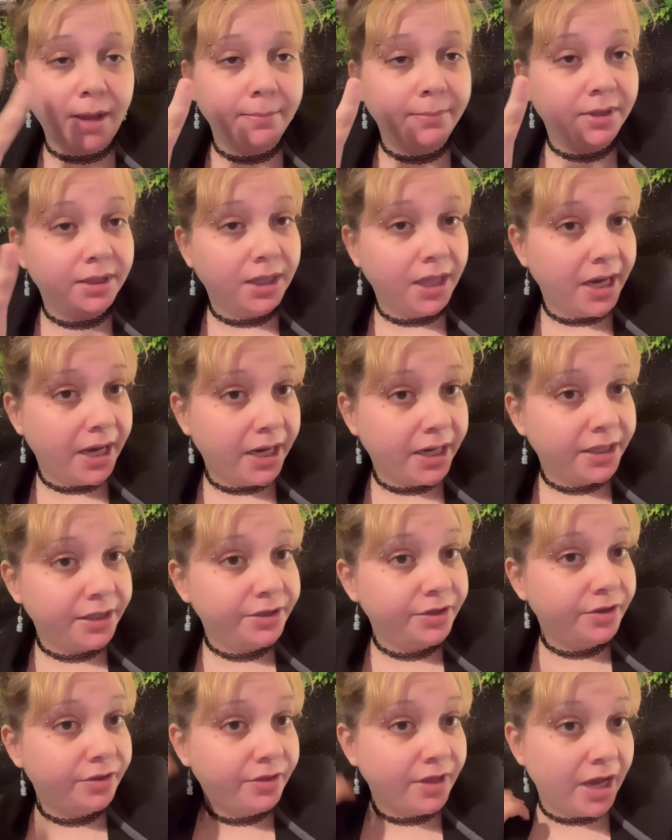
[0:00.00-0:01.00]

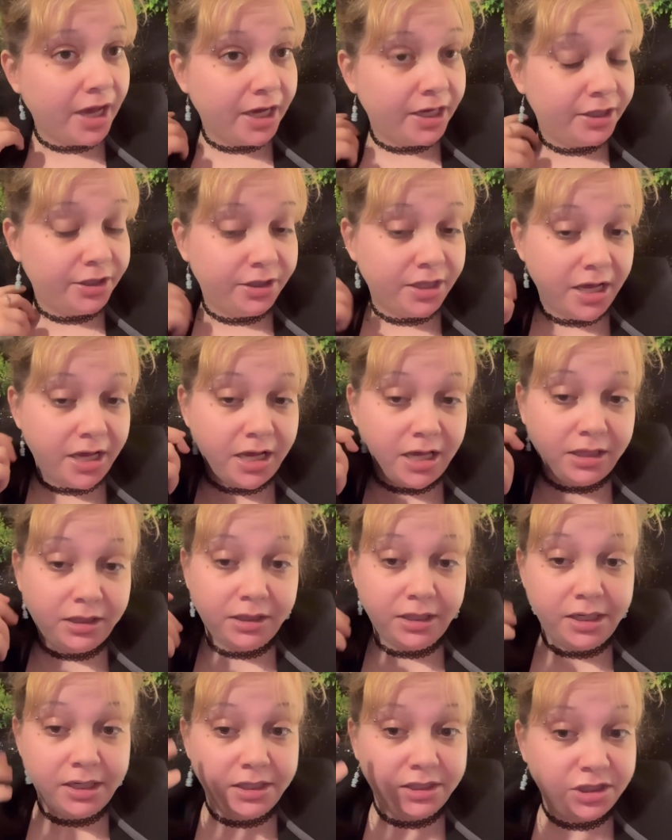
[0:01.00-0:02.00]
glad that they at
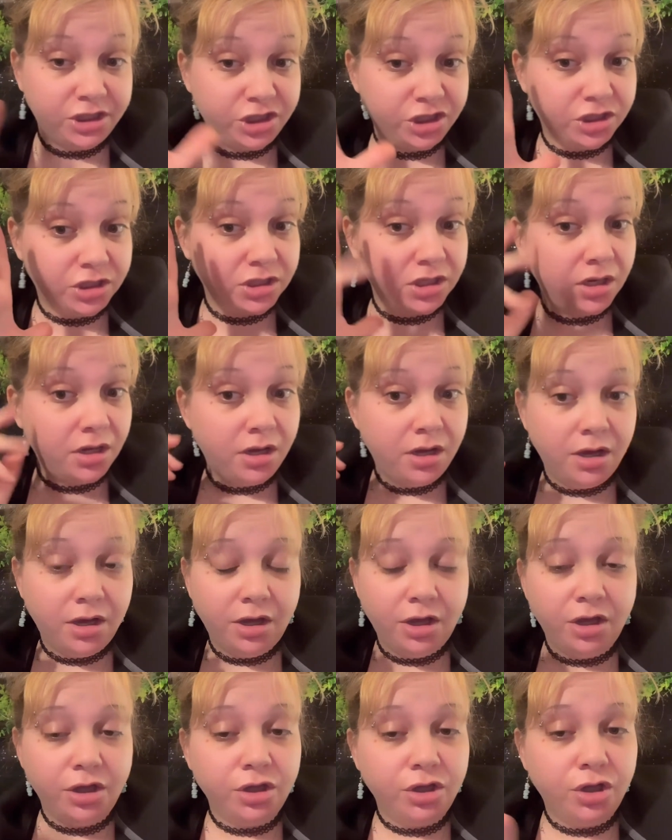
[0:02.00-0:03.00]
least,
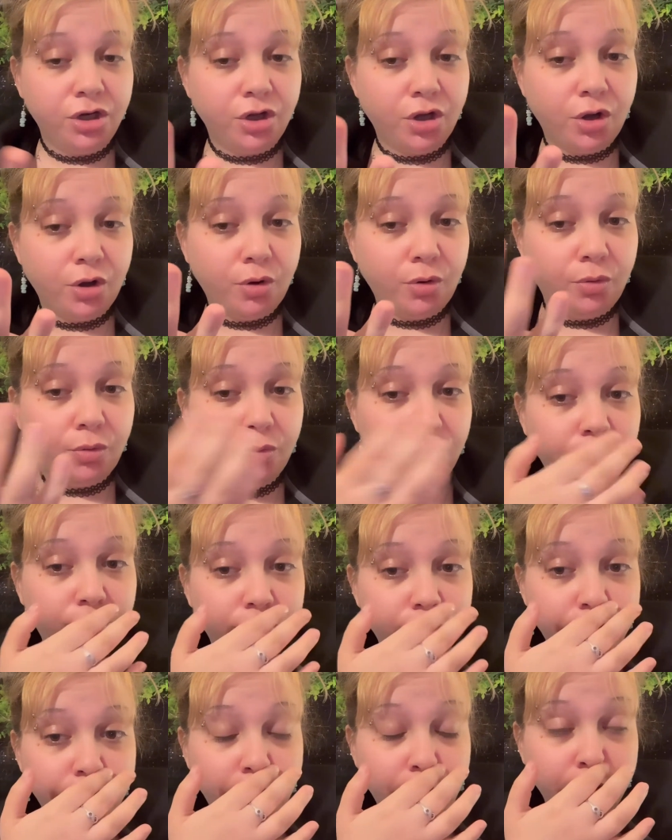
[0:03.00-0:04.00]
you know,
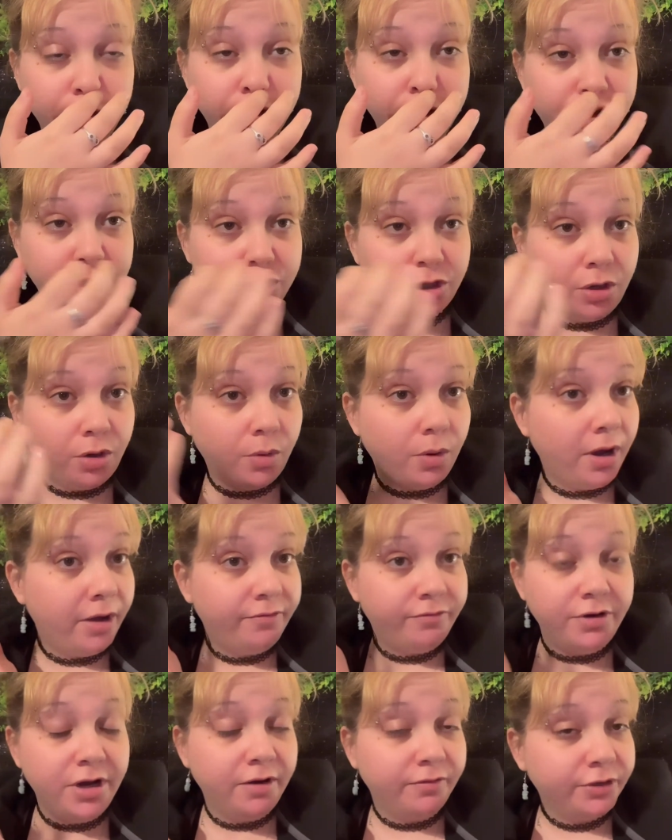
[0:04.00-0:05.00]
chose a show I've
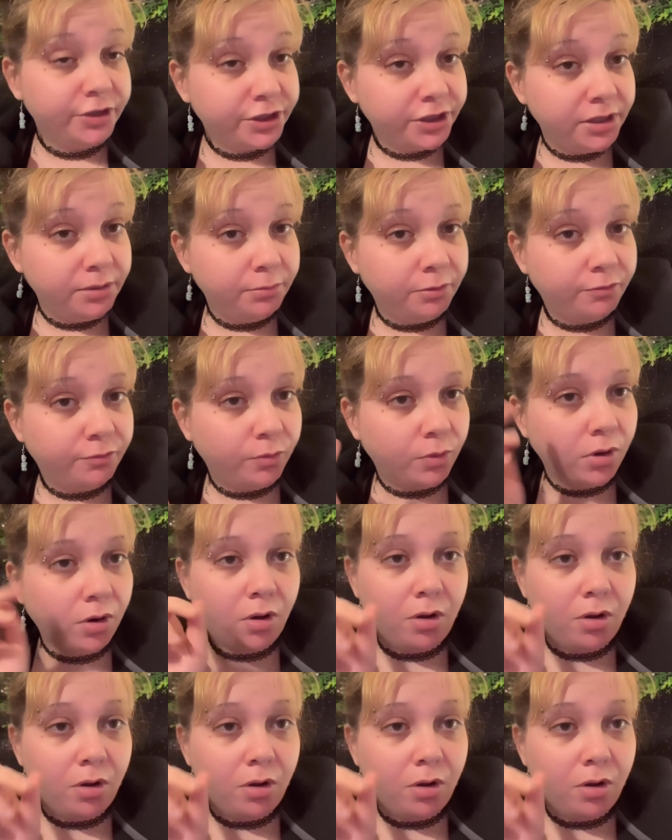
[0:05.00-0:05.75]
never seen before.